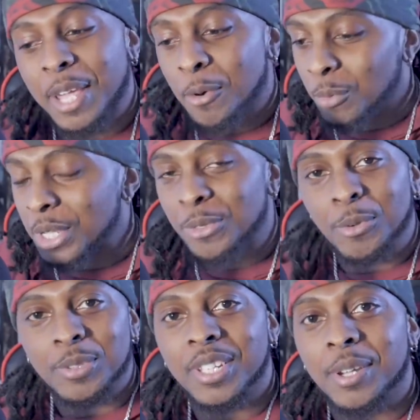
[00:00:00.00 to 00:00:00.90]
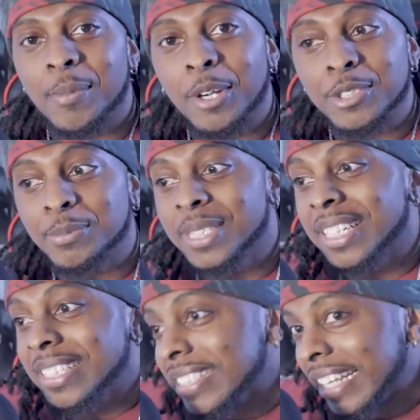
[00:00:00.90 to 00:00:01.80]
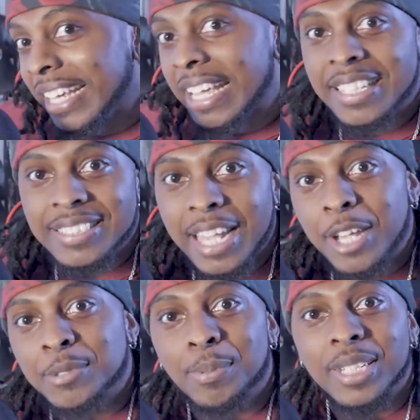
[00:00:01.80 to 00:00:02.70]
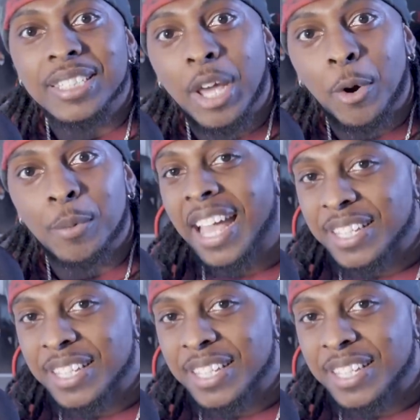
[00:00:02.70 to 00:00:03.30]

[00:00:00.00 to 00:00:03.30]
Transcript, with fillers: and went through with the commercial because it sounds pretty dope.